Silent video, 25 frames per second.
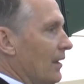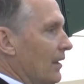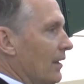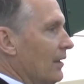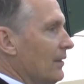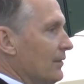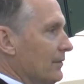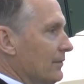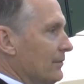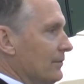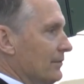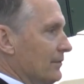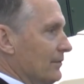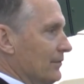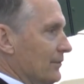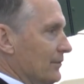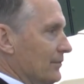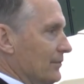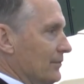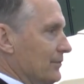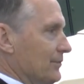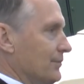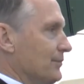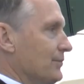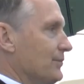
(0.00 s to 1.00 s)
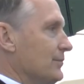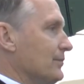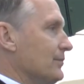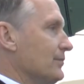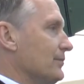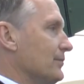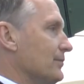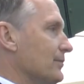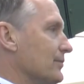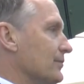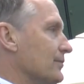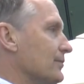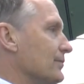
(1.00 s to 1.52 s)

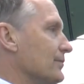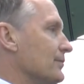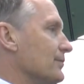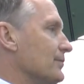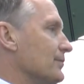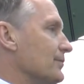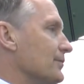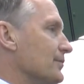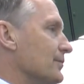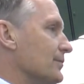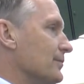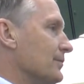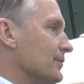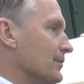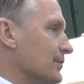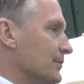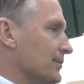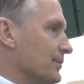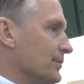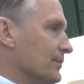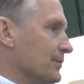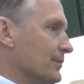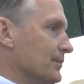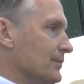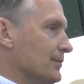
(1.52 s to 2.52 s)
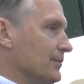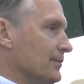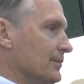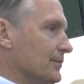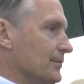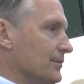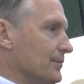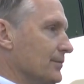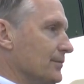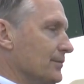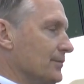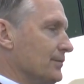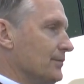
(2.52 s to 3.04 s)

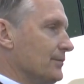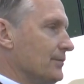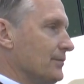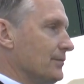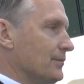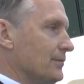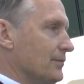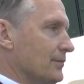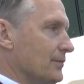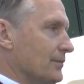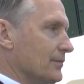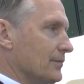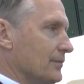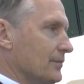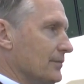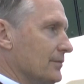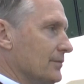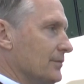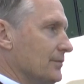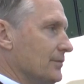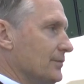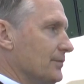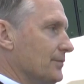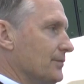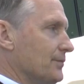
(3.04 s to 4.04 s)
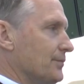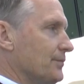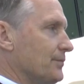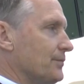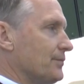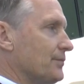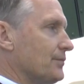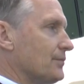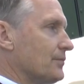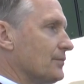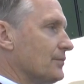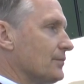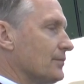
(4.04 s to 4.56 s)

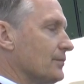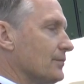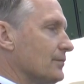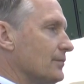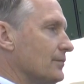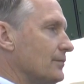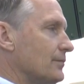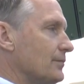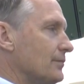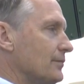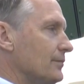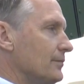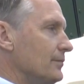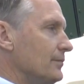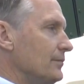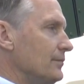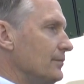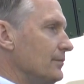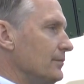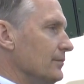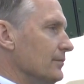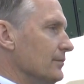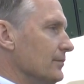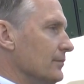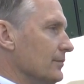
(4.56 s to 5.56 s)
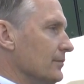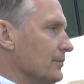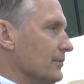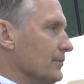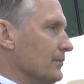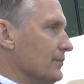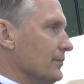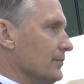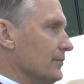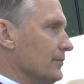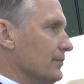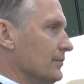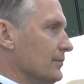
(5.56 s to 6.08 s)

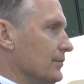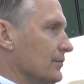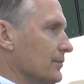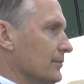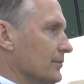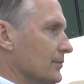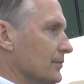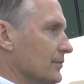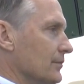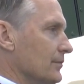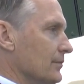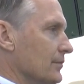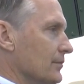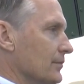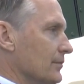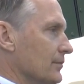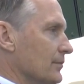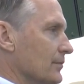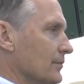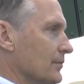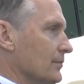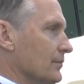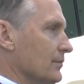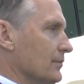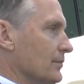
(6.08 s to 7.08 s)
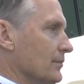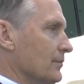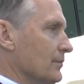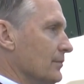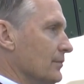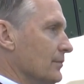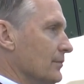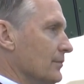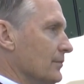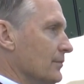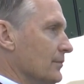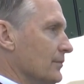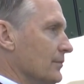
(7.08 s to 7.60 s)

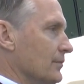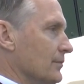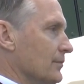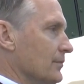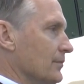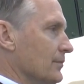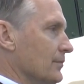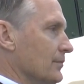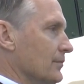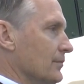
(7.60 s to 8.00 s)
(not speaking)